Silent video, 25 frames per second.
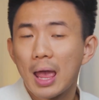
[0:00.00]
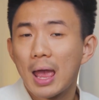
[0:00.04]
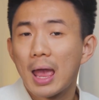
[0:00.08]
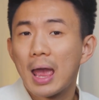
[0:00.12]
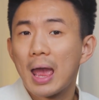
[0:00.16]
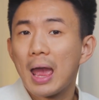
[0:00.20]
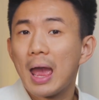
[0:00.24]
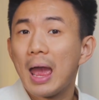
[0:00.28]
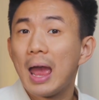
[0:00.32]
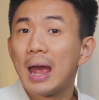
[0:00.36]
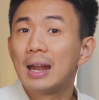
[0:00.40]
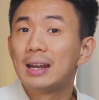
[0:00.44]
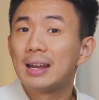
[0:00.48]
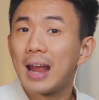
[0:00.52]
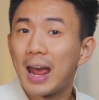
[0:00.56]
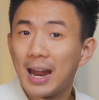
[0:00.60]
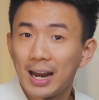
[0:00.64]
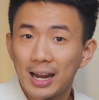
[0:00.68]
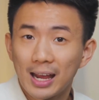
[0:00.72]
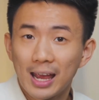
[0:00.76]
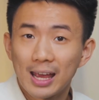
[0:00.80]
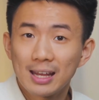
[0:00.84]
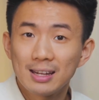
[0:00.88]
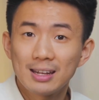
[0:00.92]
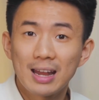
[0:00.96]
And
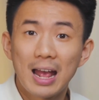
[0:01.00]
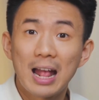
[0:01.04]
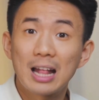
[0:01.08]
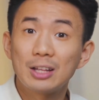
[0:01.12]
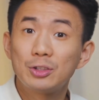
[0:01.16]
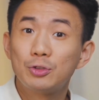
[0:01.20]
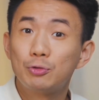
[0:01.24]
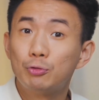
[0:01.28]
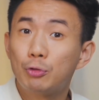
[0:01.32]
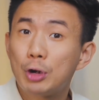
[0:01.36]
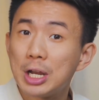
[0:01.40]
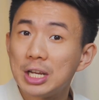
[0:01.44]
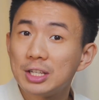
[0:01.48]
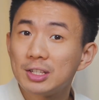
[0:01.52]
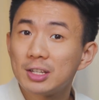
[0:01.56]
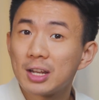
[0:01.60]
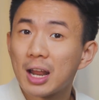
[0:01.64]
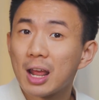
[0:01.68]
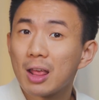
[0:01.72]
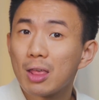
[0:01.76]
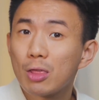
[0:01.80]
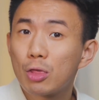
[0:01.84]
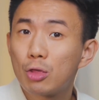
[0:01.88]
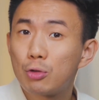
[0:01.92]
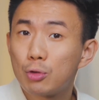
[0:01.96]
n8n adds
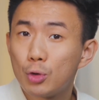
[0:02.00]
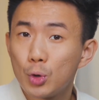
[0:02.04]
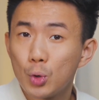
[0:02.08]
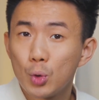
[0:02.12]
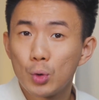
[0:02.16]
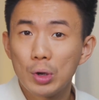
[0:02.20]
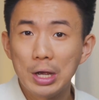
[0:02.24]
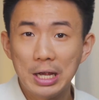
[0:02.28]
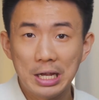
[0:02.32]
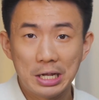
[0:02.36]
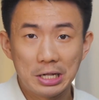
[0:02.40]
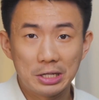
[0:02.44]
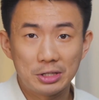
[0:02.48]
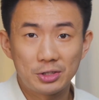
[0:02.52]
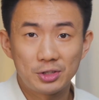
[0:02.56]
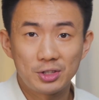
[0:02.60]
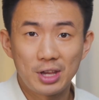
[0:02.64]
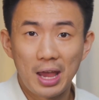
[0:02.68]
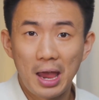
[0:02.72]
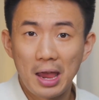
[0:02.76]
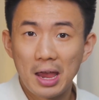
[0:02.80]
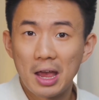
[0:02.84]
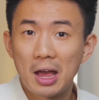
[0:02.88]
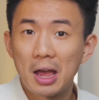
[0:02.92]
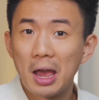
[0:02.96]
reasoning through its
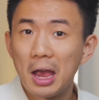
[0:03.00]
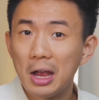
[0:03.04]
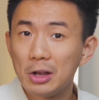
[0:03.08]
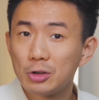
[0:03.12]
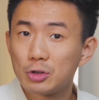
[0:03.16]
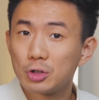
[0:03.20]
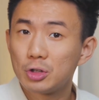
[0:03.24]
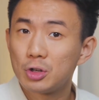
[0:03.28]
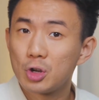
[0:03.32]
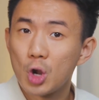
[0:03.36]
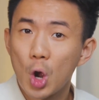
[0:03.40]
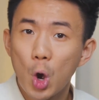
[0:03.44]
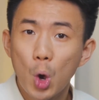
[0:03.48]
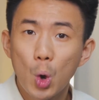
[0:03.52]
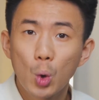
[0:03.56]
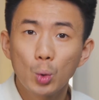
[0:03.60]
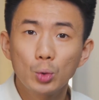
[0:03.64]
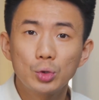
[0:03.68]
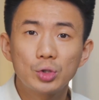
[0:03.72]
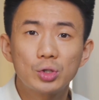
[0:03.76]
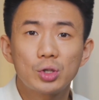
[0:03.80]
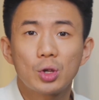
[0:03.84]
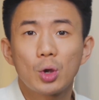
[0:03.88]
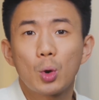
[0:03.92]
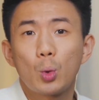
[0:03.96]
AI agent
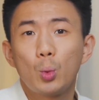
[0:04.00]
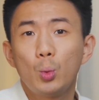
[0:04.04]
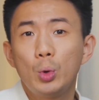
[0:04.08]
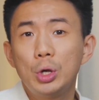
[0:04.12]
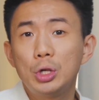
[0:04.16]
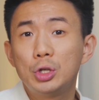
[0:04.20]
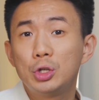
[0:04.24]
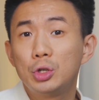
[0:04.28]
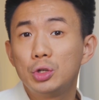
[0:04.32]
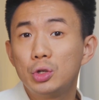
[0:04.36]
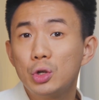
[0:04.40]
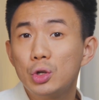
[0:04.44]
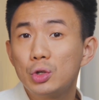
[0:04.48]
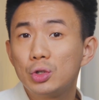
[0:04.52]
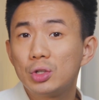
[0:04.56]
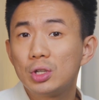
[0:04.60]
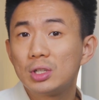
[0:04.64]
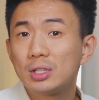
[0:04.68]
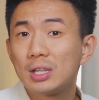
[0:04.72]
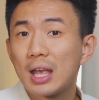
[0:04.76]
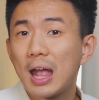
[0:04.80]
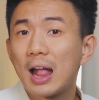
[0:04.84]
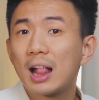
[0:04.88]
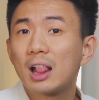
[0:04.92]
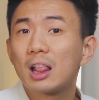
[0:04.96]
nodes, which
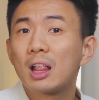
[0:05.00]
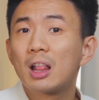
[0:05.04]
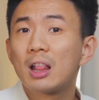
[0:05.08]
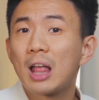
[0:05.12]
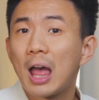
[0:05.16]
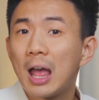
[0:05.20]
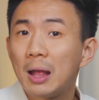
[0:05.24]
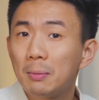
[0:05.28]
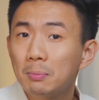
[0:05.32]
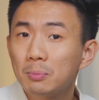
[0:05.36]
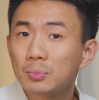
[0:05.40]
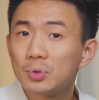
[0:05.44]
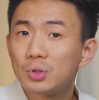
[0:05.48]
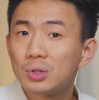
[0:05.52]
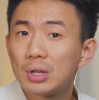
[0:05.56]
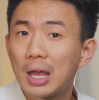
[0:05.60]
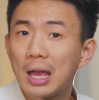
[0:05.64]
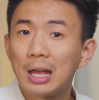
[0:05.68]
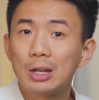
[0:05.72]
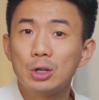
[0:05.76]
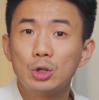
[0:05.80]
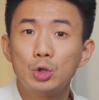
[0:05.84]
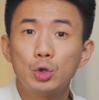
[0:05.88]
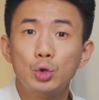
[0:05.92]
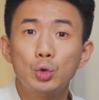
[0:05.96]
uses LLMs
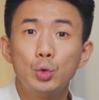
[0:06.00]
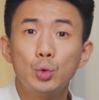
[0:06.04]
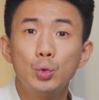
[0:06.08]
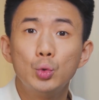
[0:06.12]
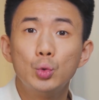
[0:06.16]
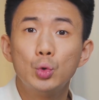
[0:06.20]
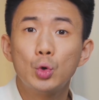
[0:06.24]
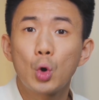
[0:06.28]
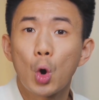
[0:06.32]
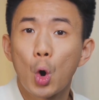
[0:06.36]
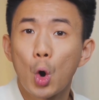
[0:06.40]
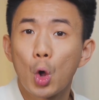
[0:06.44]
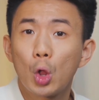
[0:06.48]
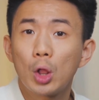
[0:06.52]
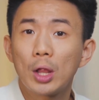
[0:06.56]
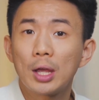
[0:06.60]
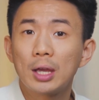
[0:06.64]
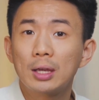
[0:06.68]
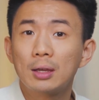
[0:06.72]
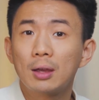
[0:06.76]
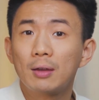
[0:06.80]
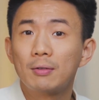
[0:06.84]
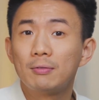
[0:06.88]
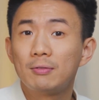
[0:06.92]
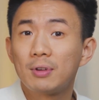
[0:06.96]
and tool
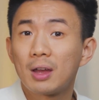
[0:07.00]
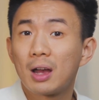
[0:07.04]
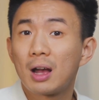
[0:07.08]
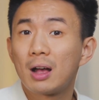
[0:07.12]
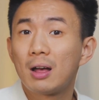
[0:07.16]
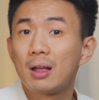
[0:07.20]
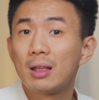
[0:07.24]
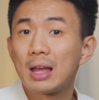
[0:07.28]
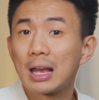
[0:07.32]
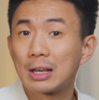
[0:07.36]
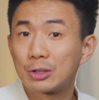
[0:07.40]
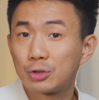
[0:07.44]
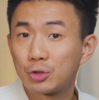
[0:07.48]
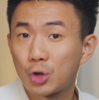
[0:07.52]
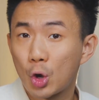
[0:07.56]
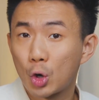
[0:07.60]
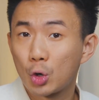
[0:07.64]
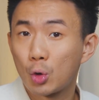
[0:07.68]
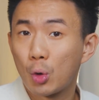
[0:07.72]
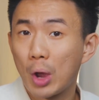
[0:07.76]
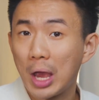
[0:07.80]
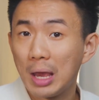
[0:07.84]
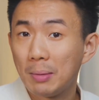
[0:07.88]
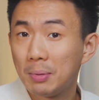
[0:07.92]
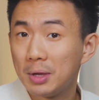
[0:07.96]
calling via
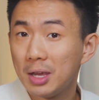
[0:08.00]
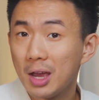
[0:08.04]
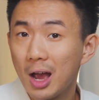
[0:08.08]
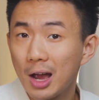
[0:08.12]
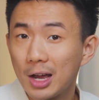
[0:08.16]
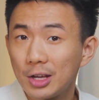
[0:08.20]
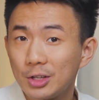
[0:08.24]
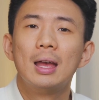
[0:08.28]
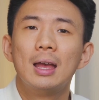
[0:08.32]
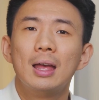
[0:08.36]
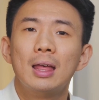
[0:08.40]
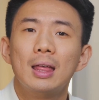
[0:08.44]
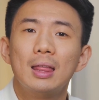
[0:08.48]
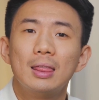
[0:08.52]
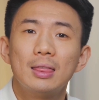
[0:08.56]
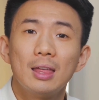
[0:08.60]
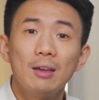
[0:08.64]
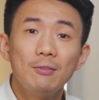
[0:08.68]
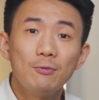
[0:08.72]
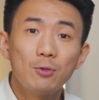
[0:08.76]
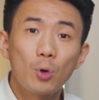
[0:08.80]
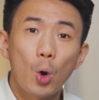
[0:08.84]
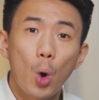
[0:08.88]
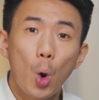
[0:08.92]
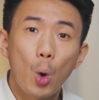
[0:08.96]
external APIs.
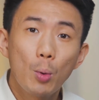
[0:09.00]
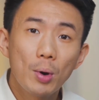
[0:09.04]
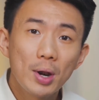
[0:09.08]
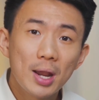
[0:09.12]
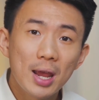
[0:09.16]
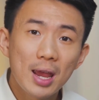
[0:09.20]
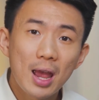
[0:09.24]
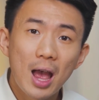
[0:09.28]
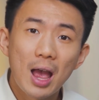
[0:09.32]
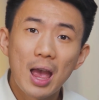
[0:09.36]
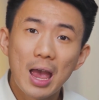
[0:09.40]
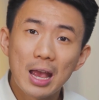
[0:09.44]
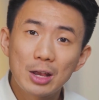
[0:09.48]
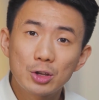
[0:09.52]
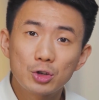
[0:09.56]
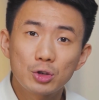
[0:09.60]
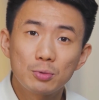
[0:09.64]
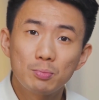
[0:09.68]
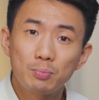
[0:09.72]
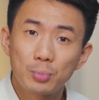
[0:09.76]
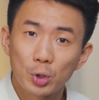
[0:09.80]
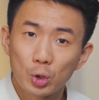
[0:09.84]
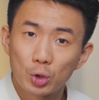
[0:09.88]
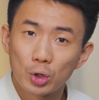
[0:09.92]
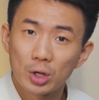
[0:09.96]
Then for OpenAI
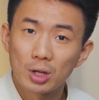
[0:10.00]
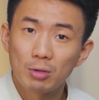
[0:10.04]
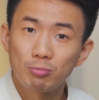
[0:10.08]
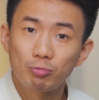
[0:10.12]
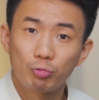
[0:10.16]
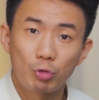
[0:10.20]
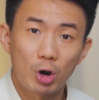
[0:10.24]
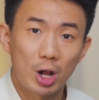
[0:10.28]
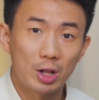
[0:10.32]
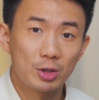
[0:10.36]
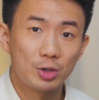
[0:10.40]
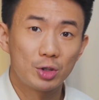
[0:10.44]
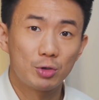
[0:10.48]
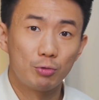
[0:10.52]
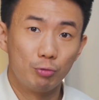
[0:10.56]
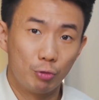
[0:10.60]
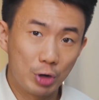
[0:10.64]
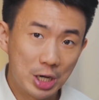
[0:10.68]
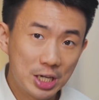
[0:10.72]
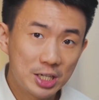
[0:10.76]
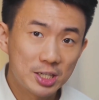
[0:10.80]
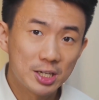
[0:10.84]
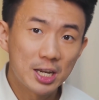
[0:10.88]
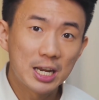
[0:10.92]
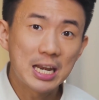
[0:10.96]
Agent Builder runs
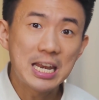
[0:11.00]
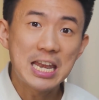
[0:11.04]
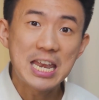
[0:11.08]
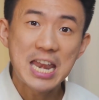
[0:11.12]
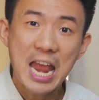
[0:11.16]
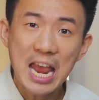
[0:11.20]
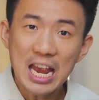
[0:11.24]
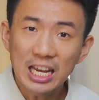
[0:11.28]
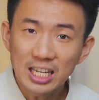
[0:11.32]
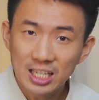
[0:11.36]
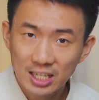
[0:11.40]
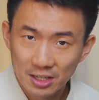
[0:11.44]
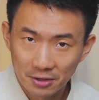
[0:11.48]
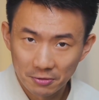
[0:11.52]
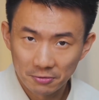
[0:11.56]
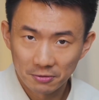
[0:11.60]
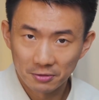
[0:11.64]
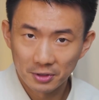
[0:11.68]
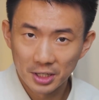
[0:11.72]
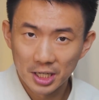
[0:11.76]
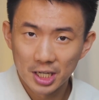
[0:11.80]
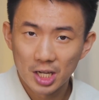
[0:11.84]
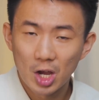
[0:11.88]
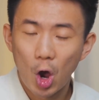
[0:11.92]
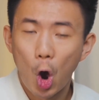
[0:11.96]
reasoning
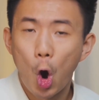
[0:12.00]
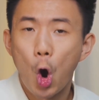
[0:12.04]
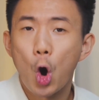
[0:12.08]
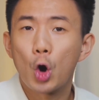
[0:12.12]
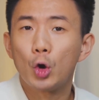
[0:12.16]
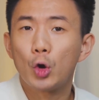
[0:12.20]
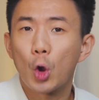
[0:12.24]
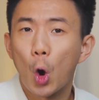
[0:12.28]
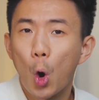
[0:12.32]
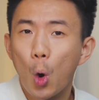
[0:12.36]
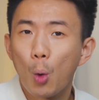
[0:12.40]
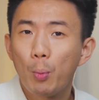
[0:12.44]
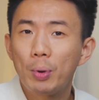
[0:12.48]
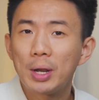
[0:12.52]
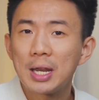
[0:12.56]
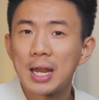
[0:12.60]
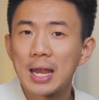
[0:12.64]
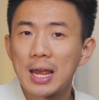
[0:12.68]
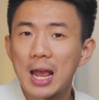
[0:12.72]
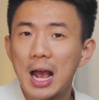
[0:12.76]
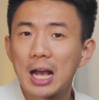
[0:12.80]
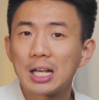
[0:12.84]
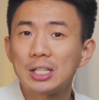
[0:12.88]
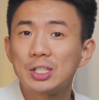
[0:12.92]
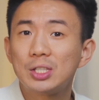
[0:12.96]
natively on
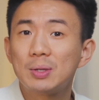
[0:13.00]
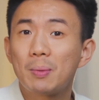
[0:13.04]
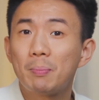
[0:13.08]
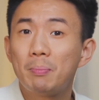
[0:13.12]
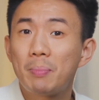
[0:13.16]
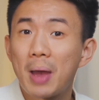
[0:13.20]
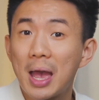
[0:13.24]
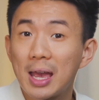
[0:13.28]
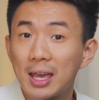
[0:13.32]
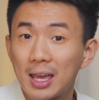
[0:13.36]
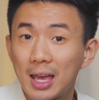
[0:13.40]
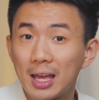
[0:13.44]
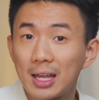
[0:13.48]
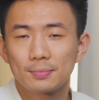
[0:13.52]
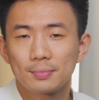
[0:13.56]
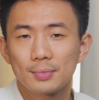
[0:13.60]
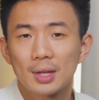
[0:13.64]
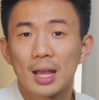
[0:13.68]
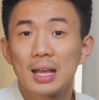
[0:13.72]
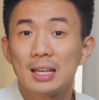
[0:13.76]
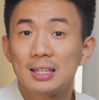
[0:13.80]
OpenAI's backend.